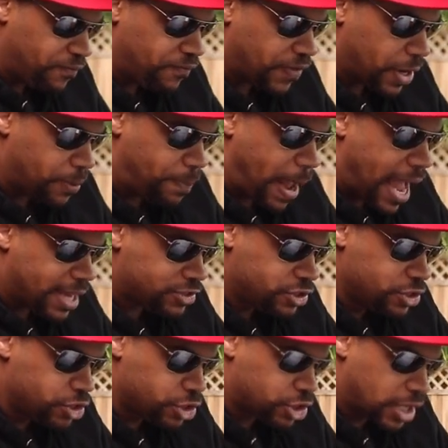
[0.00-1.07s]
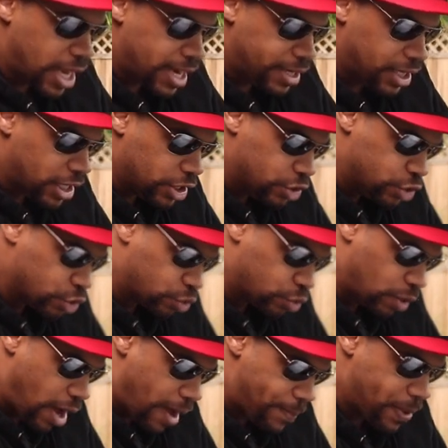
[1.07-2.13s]
found passenger side
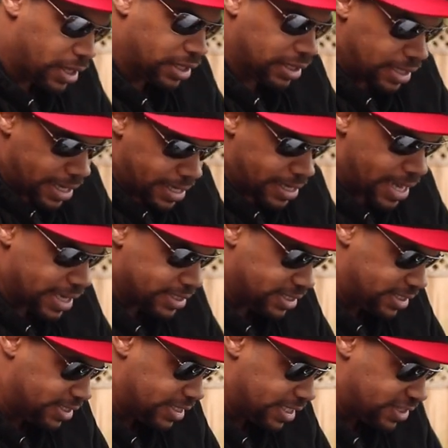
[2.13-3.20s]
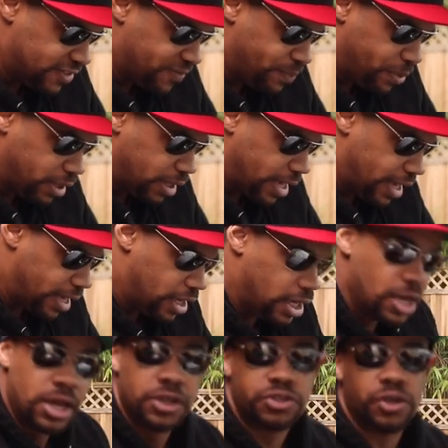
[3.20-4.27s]
drop link has excessive play.
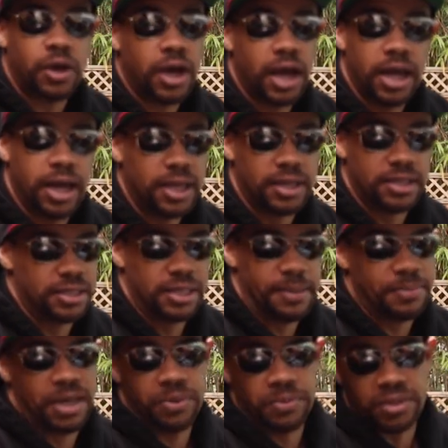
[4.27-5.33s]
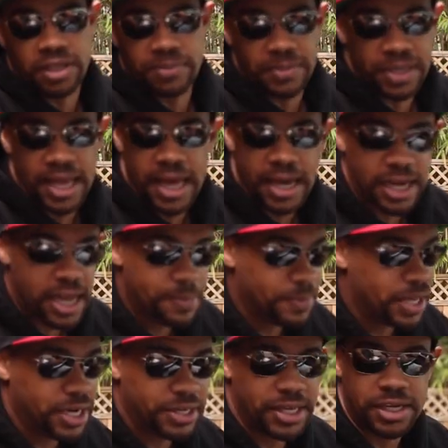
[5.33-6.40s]
So I'm not really a mechanic, I'm
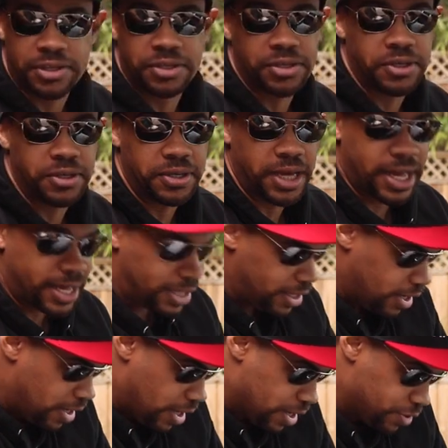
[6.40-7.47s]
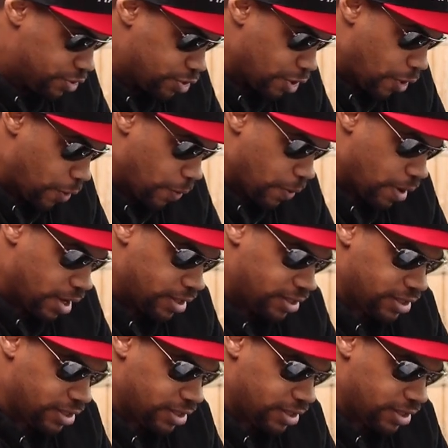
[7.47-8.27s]
not a technical guy. So,